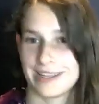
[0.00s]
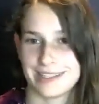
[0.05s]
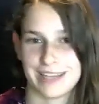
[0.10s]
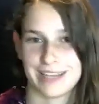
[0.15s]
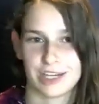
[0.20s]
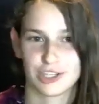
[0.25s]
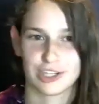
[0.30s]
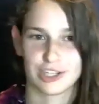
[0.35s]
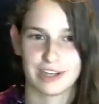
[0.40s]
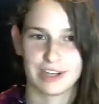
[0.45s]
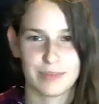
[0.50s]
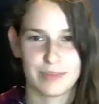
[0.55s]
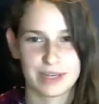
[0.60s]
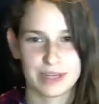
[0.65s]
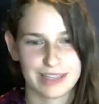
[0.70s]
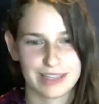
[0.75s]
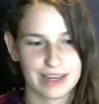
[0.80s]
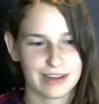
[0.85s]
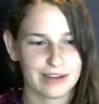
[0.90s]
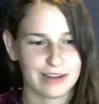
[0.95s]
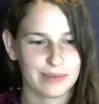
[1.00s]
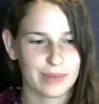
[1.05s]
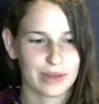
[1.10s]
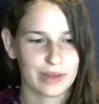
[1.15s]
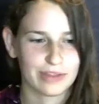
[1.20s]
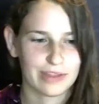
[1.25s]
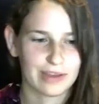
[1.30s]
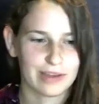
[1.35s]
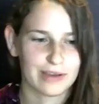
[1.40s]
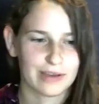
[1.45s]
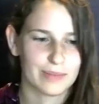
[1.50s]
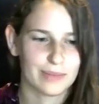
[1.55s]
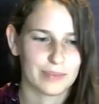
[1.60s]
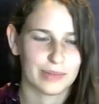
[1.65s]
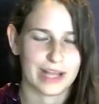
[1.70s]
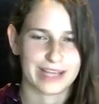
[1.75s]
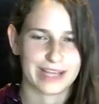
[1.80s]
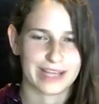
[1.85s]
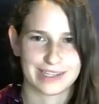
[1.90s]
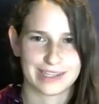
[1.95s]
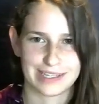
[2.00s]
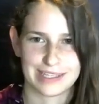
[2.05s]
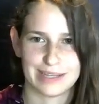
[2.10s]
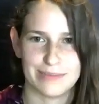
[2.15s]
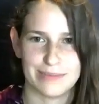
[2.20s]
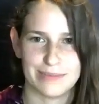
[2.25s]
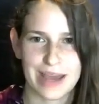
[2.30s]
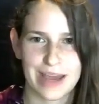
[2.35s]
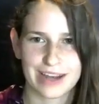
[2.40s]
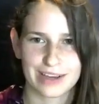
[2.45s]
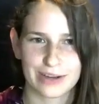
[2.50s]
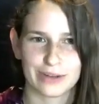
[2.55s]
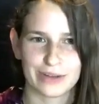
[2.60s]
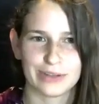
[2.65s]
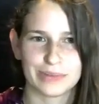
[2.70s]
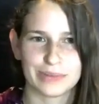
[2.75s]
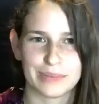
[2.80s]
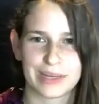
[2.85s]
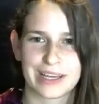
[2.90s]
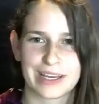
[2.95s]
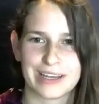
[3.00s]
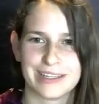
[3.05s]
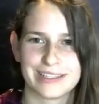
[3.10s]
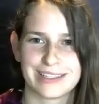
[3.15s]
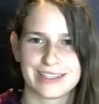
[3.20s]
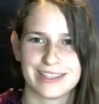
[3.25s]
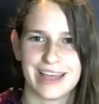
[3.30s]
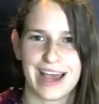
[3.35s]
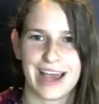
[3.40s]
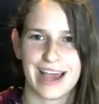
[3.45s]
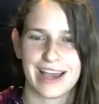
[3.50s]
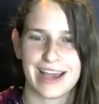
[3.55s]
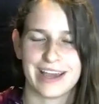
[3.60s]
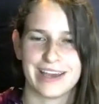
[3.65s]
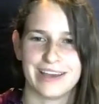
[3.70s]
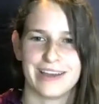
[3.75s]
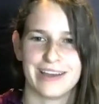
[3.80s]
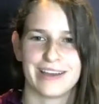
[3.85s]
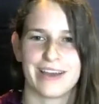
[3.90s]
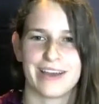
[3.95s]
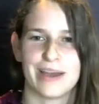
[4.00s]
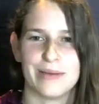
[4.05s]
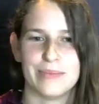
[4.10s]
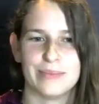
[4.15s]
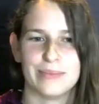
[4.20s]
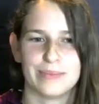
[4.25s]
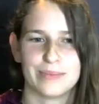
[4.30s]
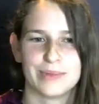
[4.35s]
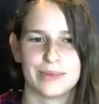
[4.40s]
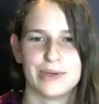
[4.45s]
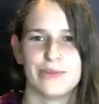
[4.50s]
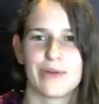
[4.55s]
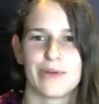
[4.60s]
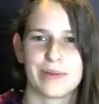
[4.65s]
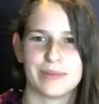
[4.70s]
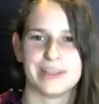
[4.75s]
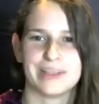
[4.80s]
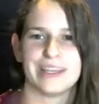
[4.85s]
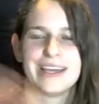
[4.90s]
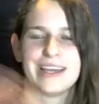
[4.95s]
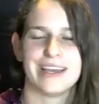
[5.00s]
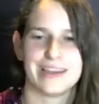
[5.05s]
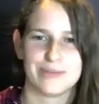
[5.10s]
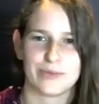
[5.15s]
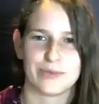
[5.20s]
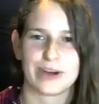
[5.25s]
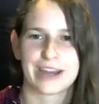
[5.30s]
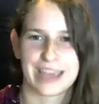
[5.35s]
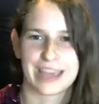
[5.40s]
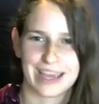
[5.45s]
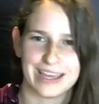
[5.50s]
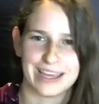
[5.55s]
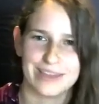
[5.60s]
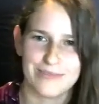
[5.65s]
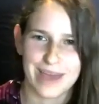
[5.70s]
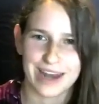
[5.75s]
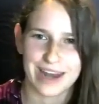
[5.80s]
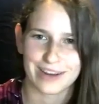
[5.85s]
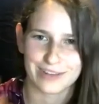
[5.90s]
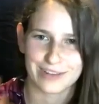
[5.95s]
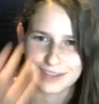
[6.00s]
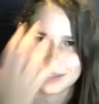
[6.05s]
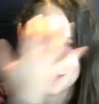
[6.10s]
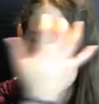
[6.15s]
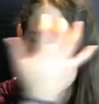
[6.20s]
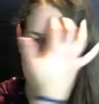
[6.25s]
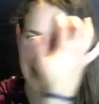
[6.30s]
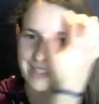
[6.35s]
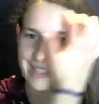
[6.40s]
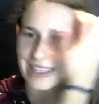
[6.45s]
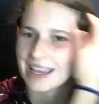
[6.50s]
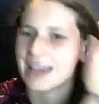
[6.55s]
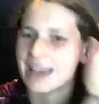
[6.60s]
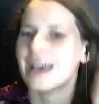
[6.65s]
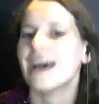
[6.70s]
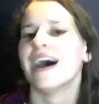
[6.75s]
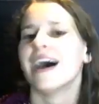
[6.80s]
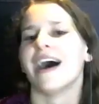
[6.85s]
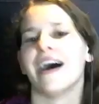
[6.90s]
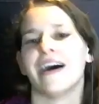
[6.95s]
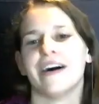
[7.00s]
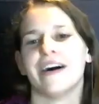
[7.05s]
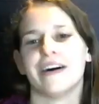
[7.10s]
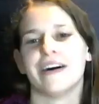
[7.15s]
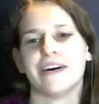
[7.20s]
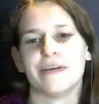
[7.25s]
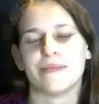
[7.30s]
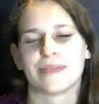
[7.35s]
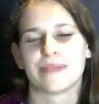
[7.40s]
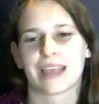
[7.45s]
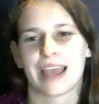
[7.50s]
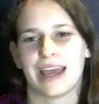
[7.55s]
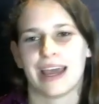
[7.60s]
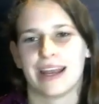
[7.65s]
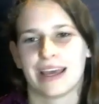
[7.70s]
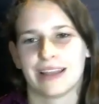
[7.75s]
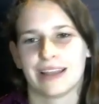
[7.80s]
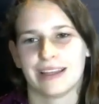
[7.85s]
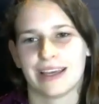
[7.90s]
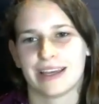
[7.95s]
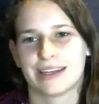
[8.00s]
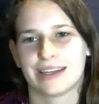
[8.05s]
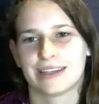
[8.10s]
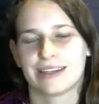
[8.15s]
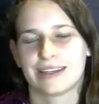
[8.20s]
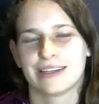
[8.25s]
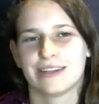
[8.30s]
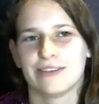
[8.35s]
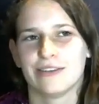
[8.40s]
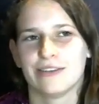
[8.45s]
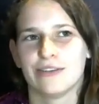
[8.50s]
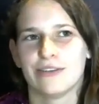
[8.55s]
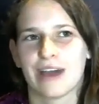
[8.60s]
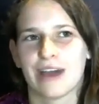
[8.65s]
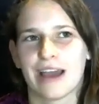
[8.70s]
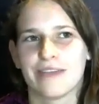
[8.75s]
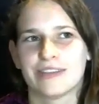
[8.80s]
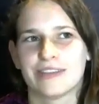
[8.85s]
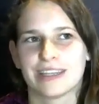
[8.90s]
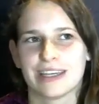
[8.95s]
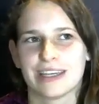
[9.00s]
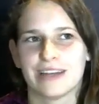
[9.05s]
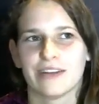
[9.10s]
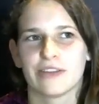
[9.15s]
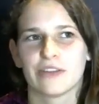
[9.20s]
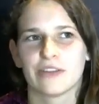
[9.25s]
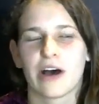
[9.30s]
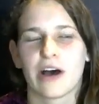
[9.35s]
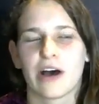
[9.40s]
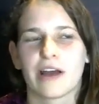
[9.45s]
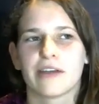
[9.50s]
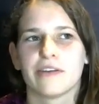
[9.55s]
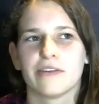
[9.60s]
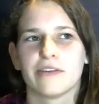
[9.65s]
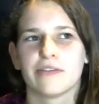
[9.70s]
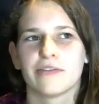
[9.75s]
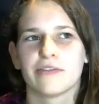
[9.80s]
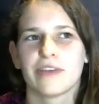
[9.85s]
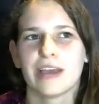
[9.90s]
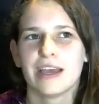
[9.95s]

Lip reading: session, I'm excited about the plastics in medical, because I am normally working in the medical space. And I've seen a lot of